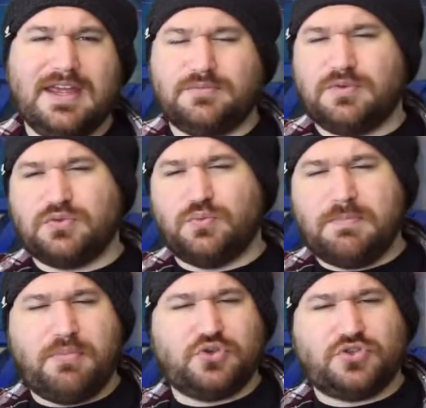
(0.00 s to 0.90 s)
is because
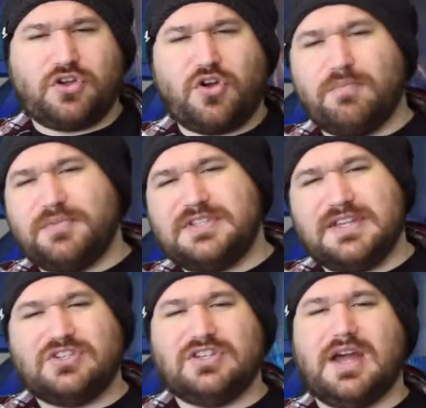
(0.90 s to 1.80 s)
we pushed the
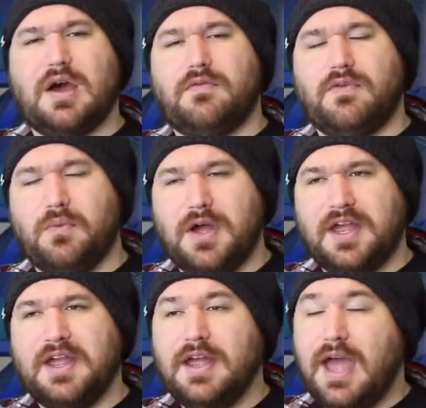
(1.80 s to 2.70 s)
competition out of the way.